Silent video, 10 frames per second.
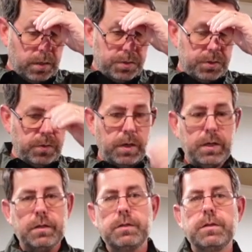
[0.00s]

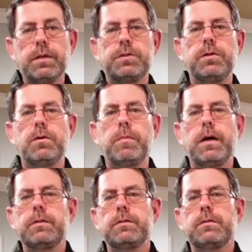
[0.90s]
to let you know
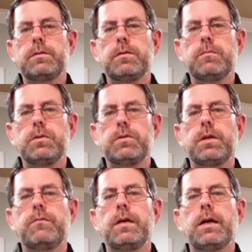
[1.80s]
about some new
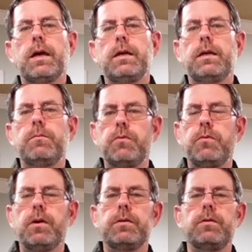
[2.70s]
stuff that I got in. And
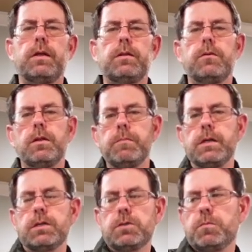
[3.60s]
before I do that though, let me
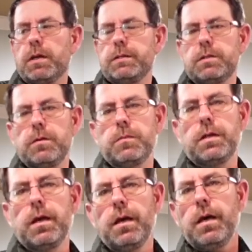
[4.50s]
explain something.
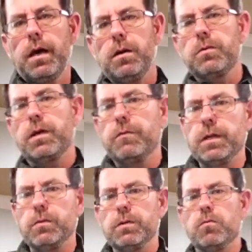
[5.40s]
I don't want to give
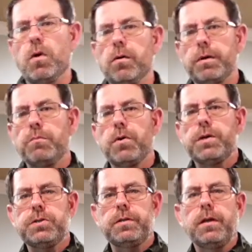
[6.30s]
anyone the wrong
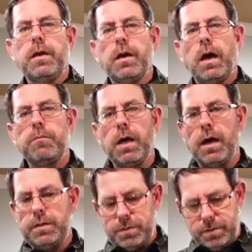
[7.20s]
impression. I'm
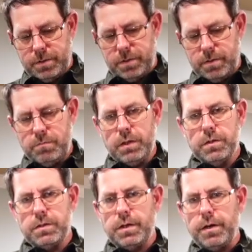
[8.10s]
not
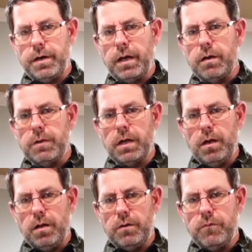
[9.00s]
military, I'm
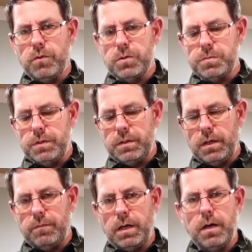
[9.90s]
not law enforcement,
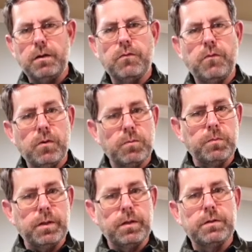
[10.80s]
I'm not former
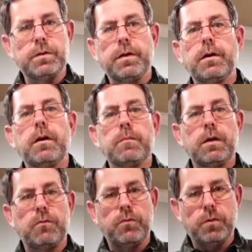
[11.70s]
military, I'm
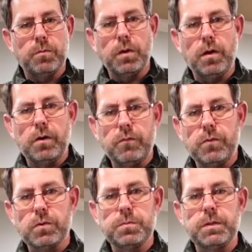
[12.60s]
not former law
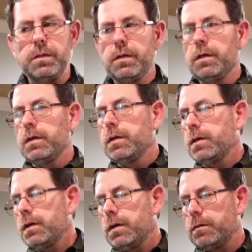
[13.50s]
enforcement.
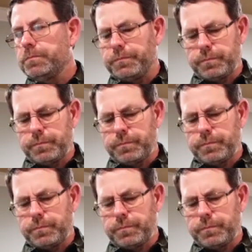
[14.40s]
I